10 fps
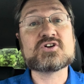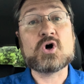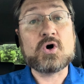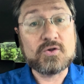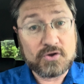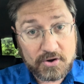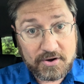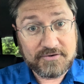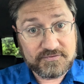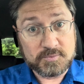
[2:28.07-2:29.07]
called
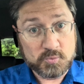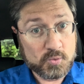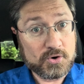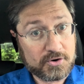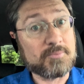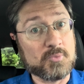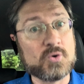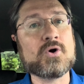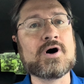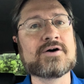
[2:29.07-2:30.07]
off from work
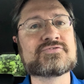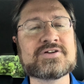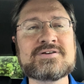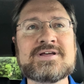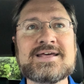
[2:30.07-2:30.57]
more often,